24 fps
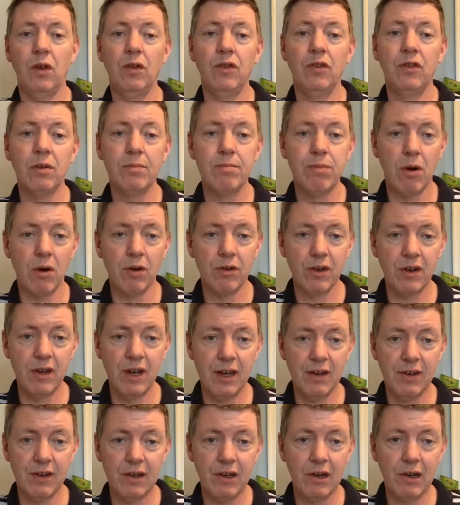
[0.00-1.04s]

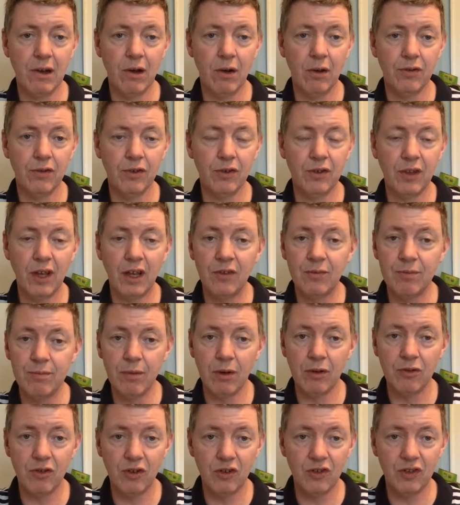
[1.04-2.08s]
subordinating clauses as
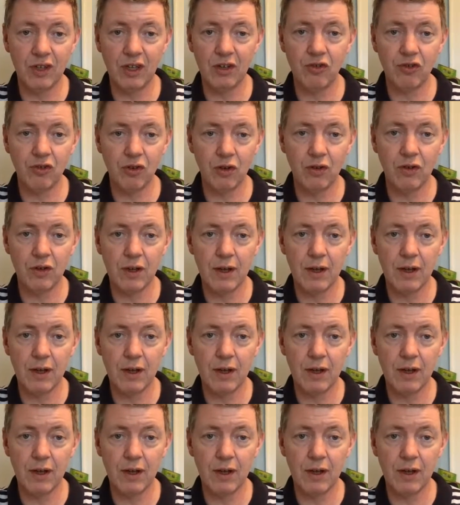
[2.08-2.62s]
much as they should.